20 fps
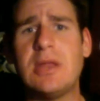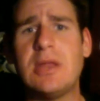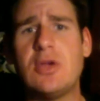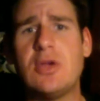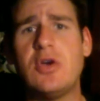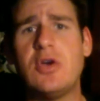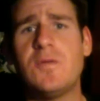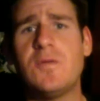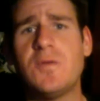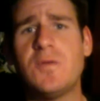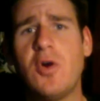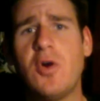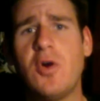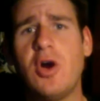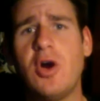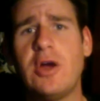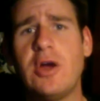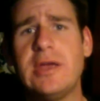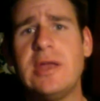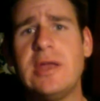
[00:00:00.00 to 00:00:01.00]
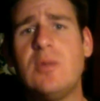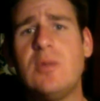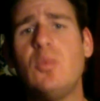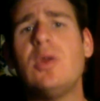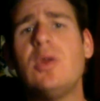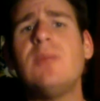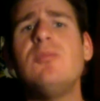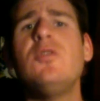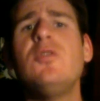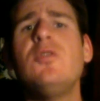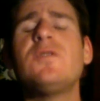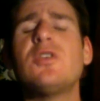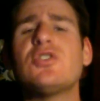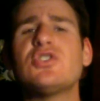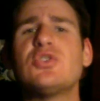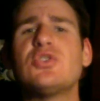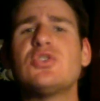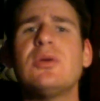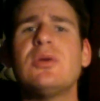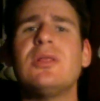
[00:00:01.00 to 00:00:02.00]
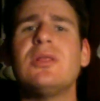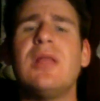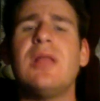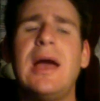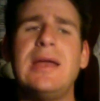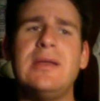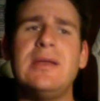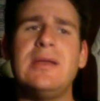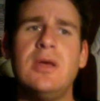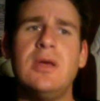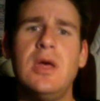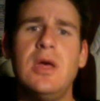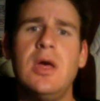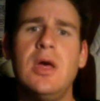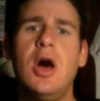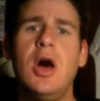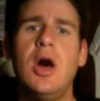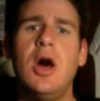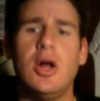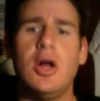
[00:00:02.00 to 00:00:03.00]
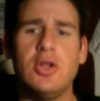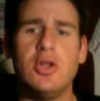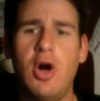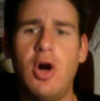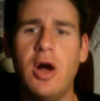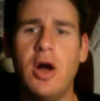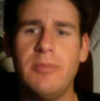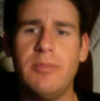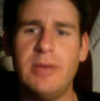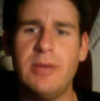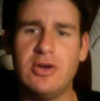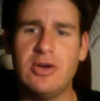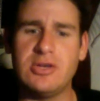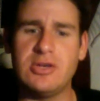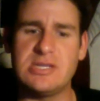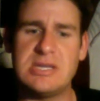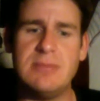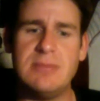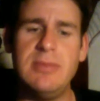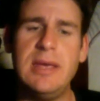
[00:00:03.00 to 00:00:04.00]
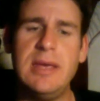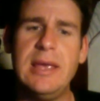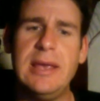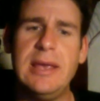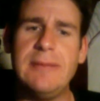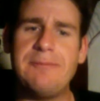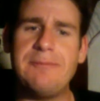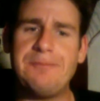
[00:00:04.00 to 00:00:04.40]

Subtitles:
good for Arya, and it would have moved her storyline along, because to me,